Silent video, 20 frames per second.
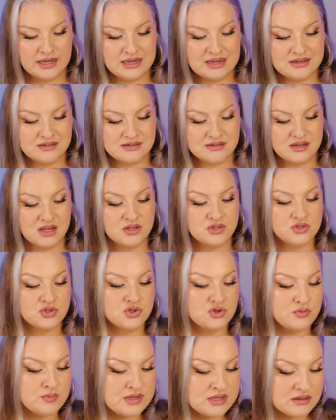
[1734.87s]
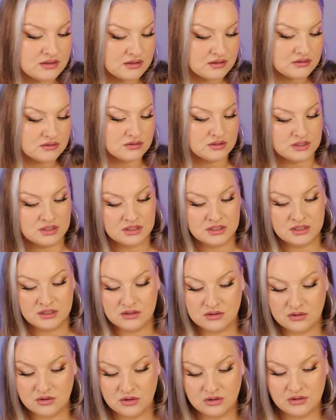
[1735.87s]
I guess assuming that
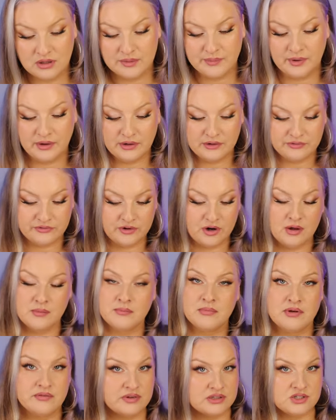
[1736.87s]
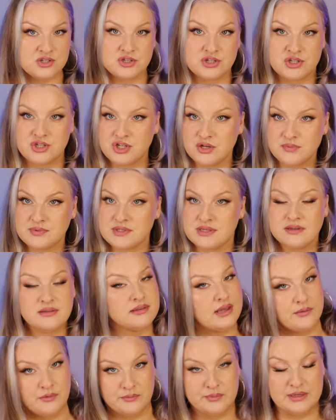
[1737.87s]
the girl I bought it from eventually ships it,
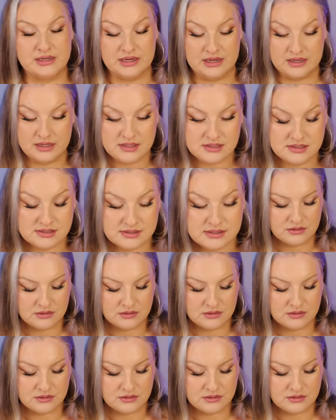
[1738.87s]
that would be nice.